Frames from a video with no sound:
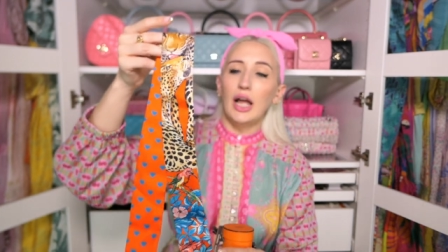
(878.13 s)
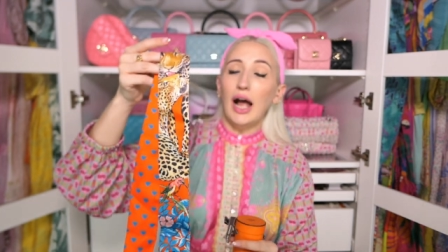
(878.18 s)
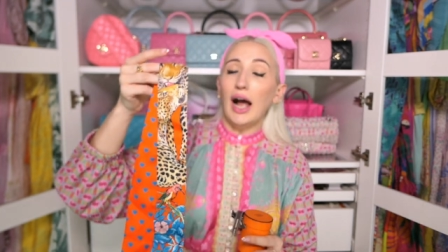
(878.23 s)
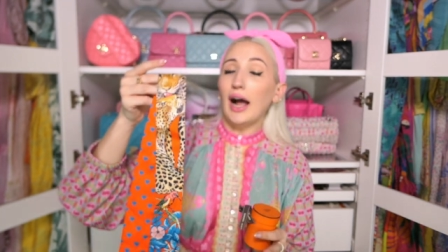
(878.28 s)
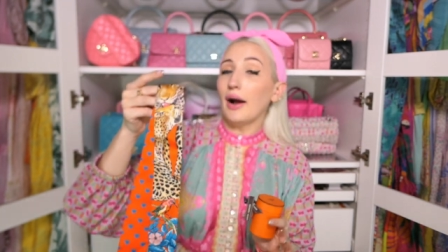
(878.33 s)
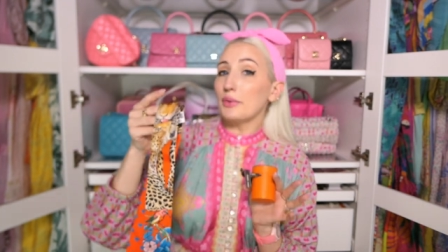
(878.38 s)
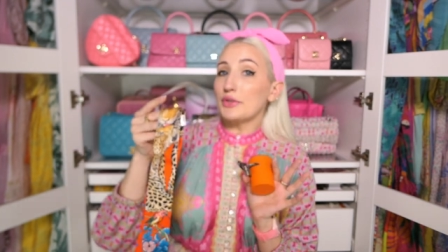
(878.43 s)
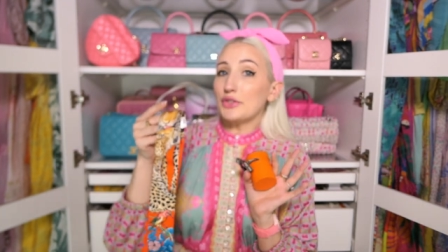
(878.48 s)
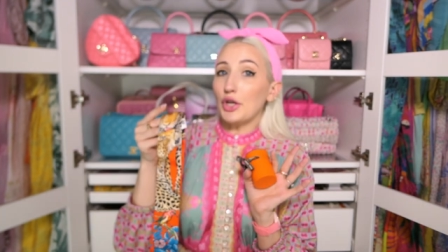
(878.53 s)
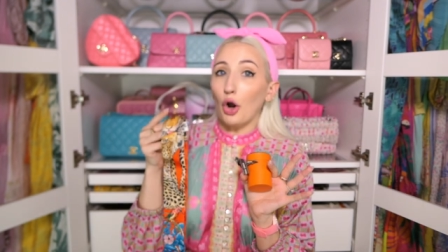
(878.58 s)

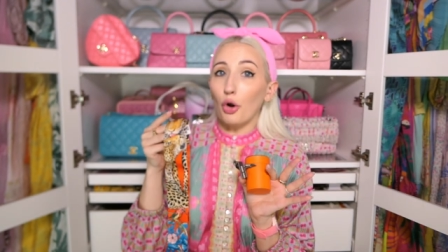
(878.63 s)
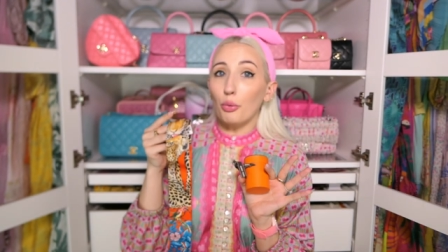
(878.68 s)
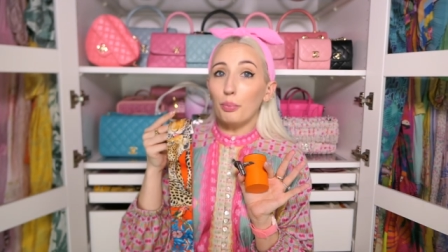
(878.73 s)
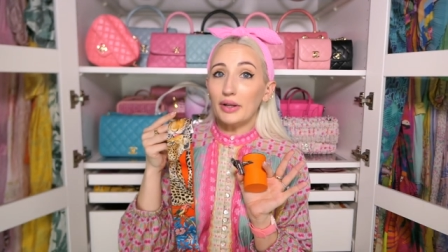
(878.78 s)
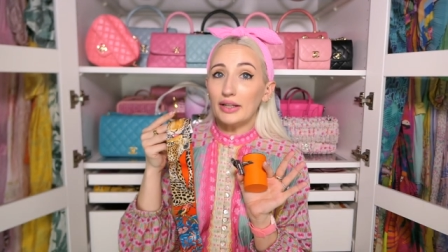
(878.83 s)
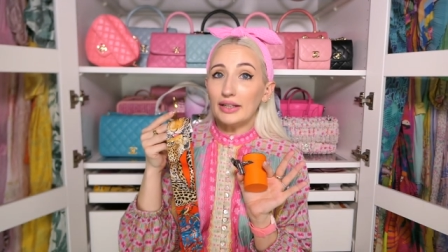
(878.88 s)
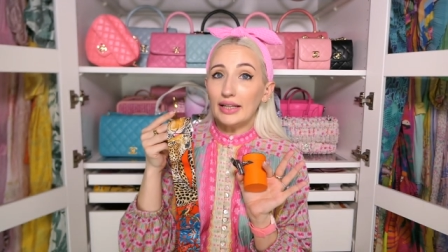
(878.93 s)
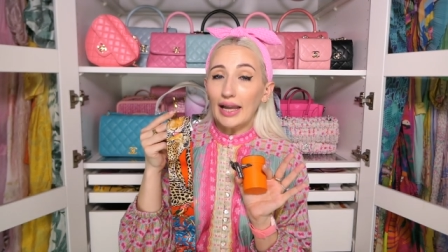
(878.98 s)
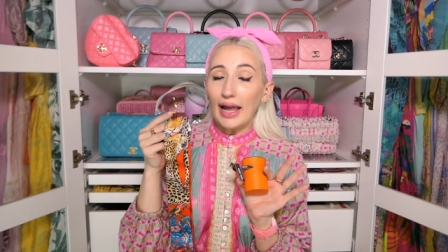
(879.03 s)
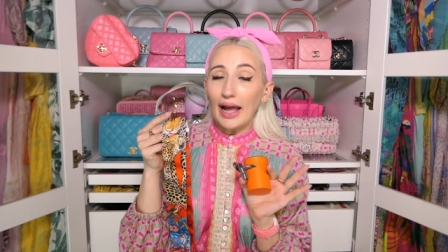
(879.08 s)
I was
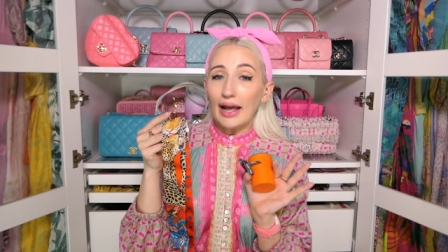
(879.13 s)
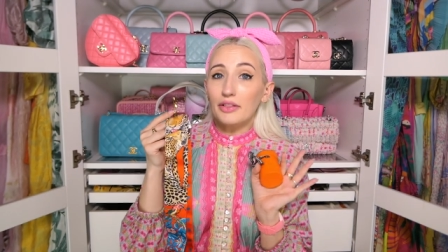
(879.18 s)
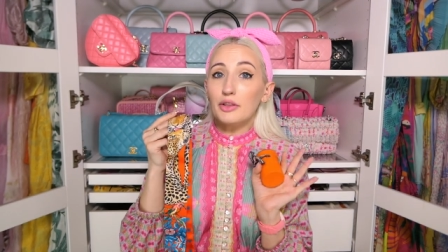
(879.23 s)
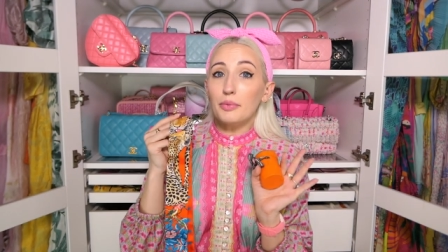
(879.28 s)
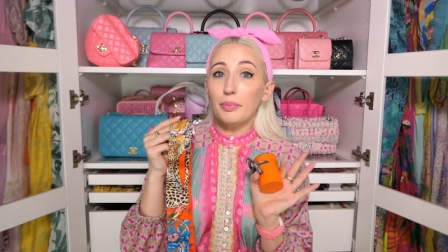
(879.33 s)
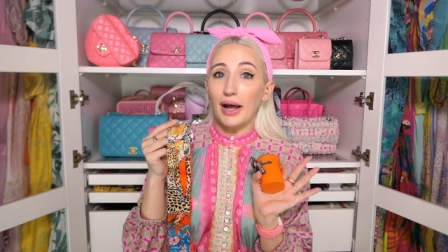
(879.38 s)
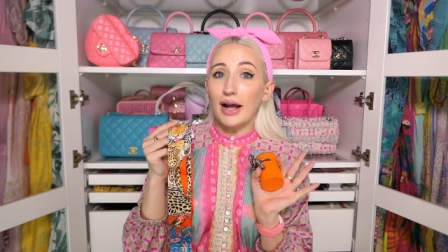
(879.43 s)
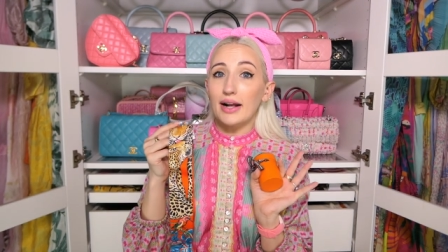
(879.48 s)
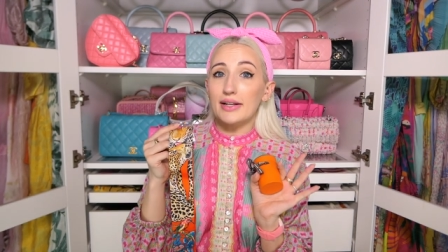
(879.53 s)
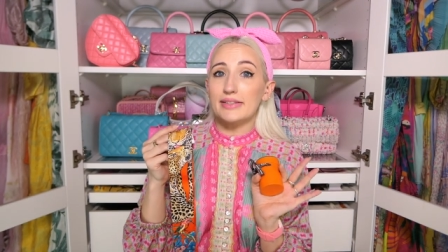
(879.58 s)
hoping they had the
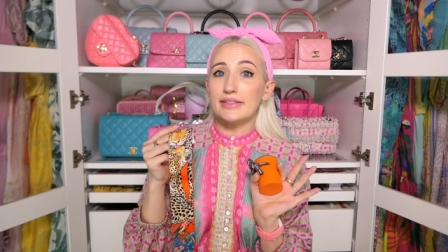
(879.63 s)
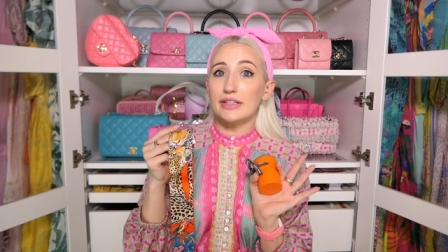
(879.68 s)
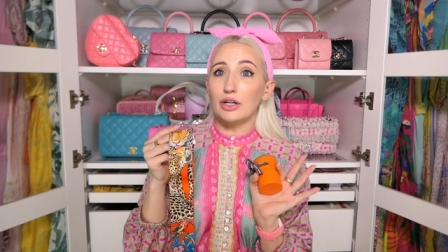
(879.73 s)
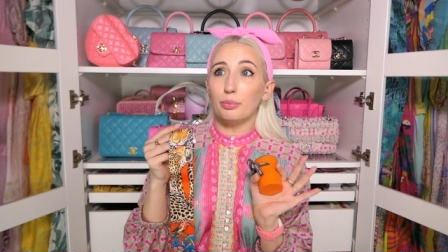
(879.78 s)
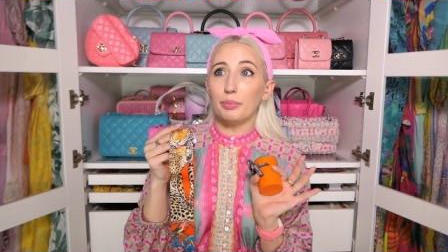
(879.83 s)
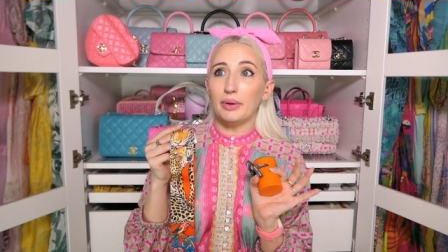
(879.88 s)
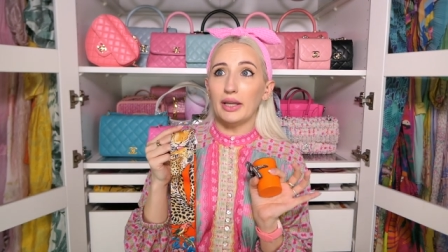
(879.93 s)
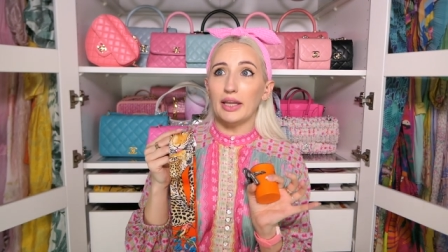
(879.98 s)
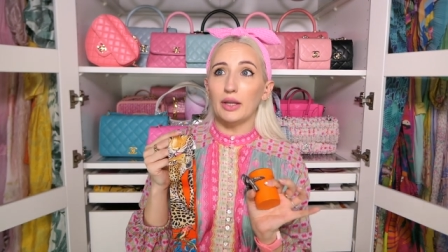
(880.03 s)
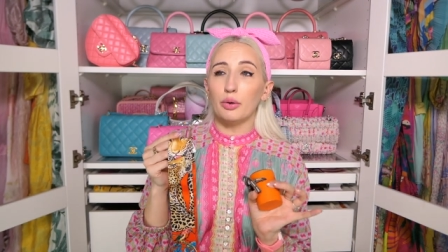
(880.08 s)
pastel
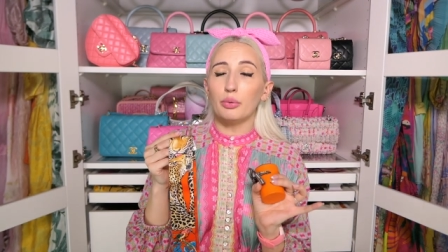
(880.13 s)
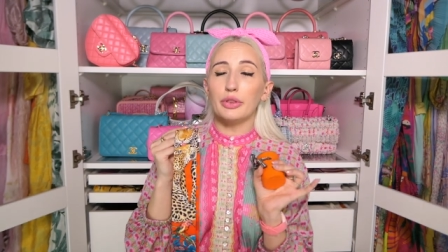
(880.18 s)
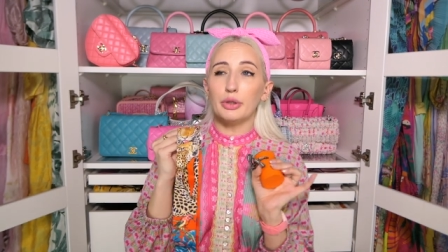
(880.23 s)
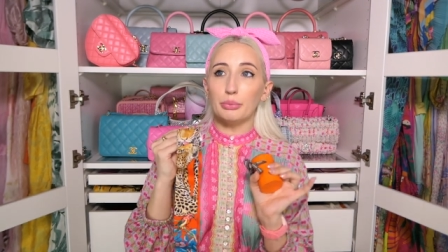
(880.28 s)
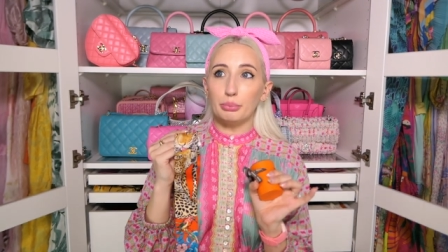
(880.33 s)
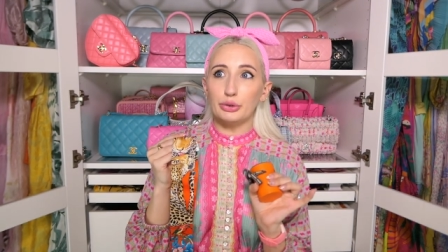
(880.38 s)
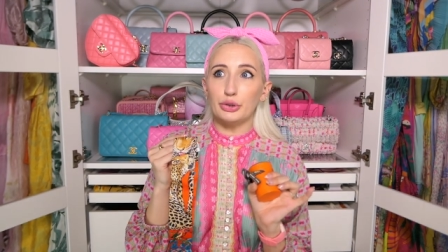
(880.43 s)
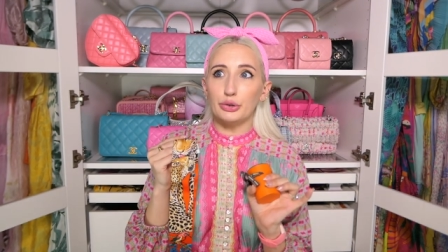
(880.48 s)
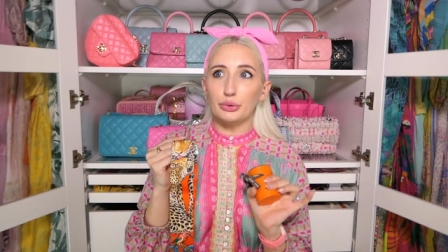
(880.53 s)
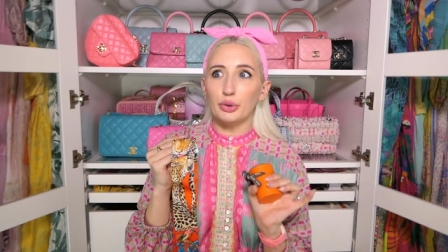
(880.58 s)
pink with the
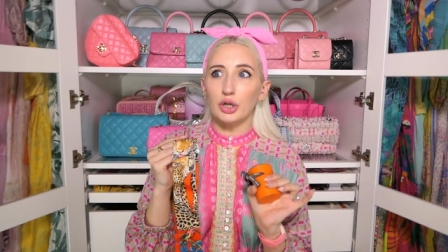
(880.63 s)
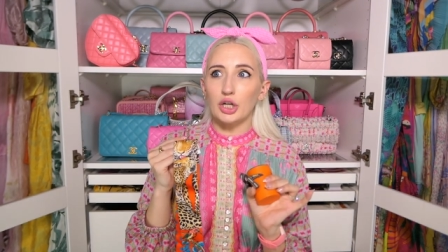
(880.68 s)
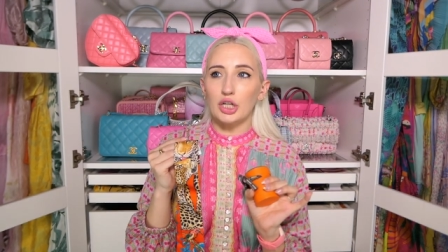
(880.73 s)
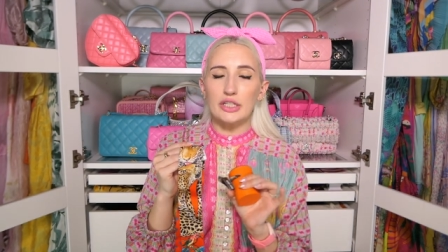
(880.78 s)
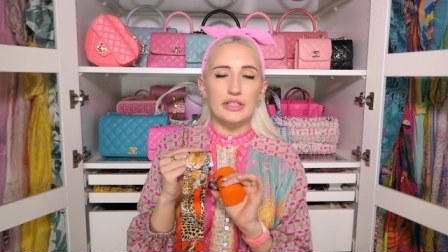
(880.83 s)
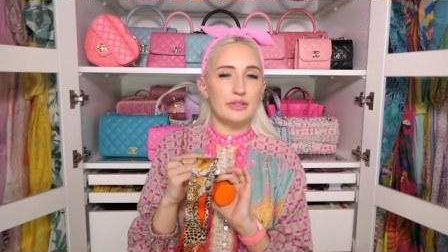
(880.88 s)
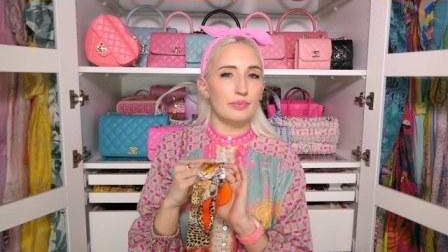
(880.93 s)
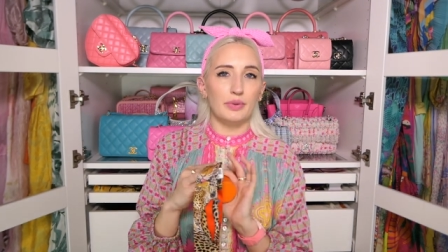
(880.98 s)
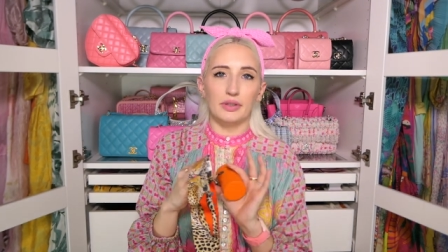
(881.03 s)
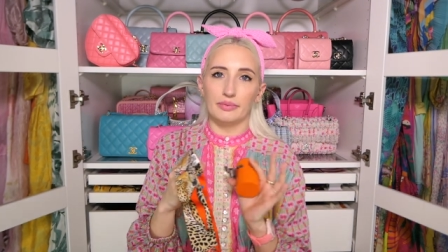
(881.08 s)
blue
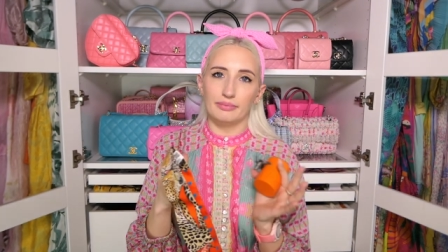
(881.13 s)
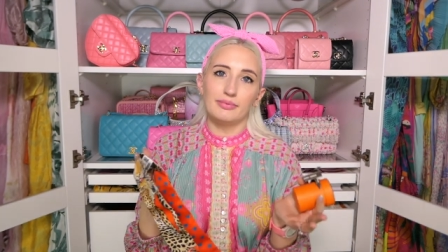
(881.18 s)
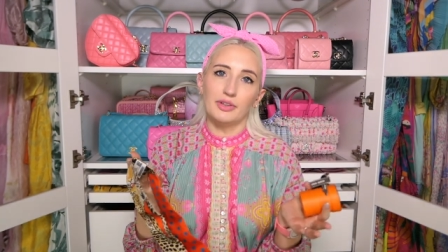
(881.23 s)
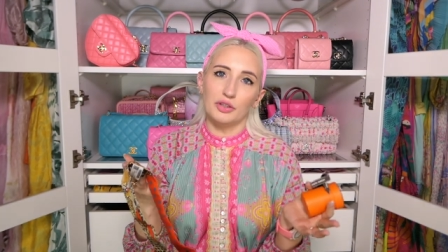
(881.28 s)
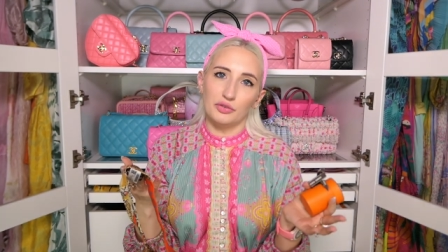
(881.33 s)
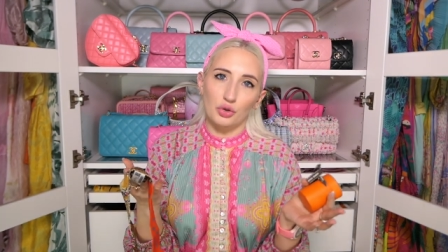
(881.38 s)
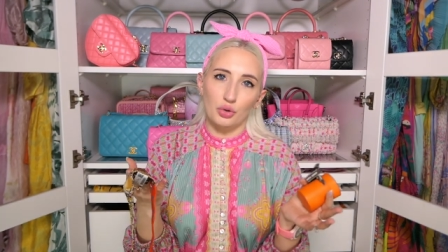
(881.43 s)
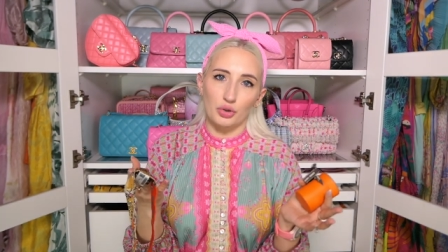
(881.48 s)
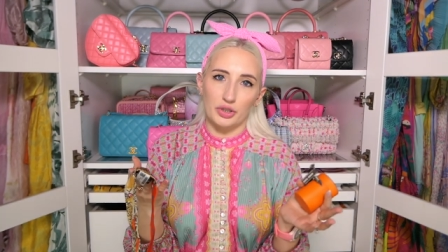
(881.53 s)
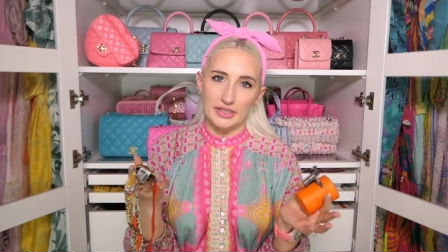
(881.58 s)
hearts, but
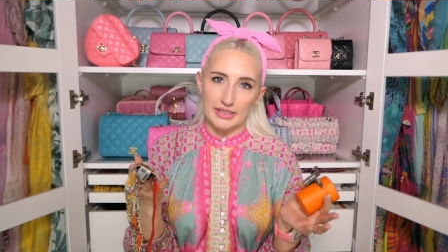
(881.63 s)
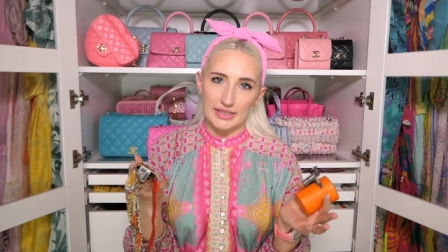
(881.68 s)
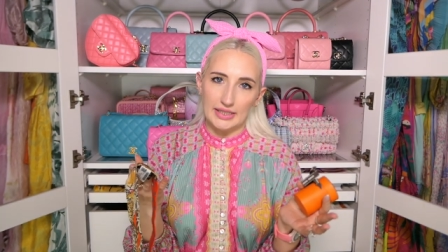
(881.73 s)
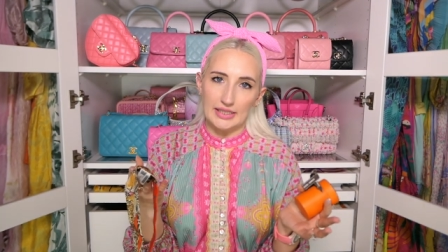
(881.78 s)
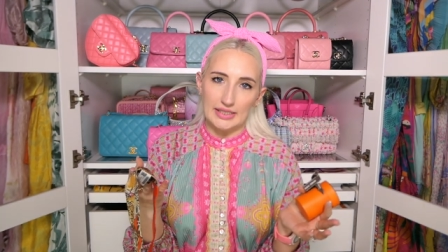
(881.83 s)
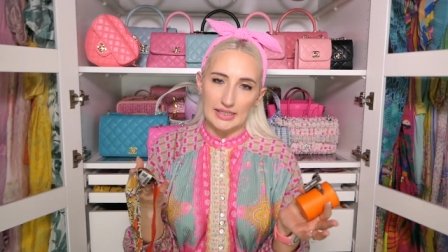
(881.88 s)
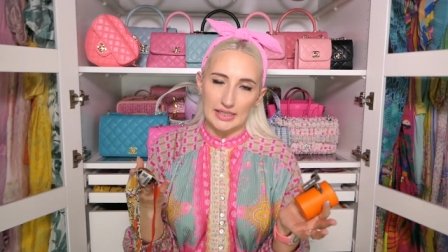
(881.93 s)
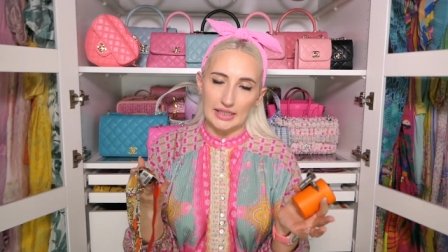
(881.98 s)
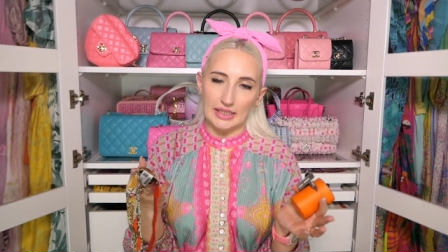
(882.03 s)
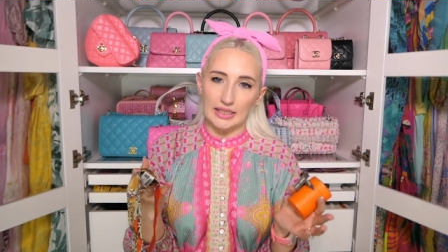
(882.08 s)
of course
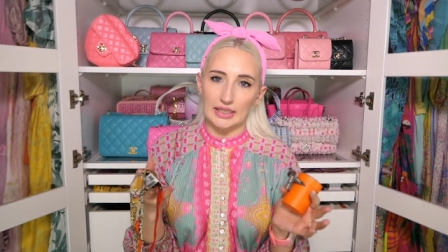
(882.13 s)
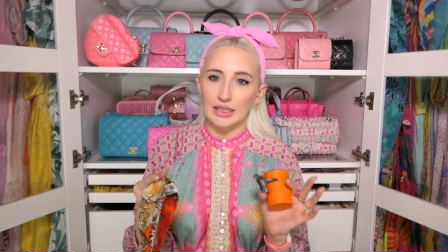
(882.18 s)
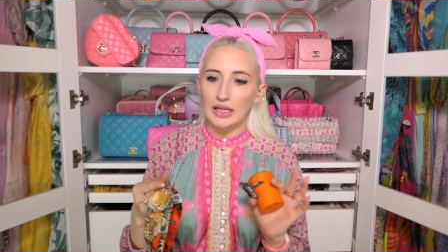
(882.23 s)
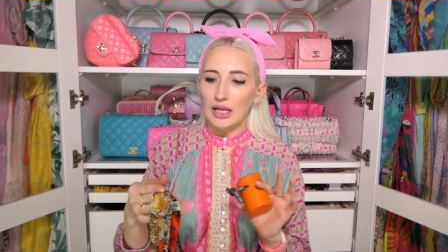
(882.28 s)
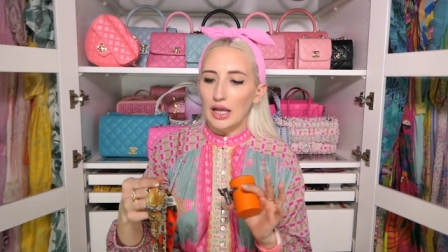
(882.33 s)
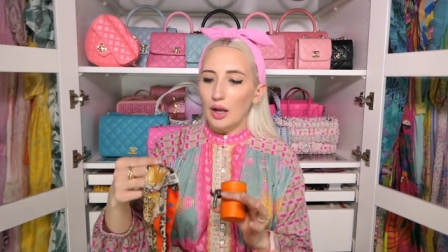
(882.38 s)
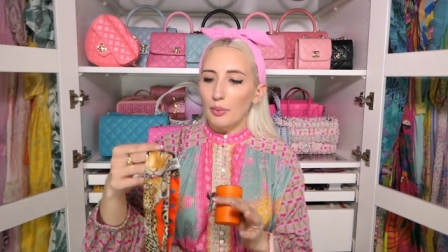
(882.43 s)
they didn't.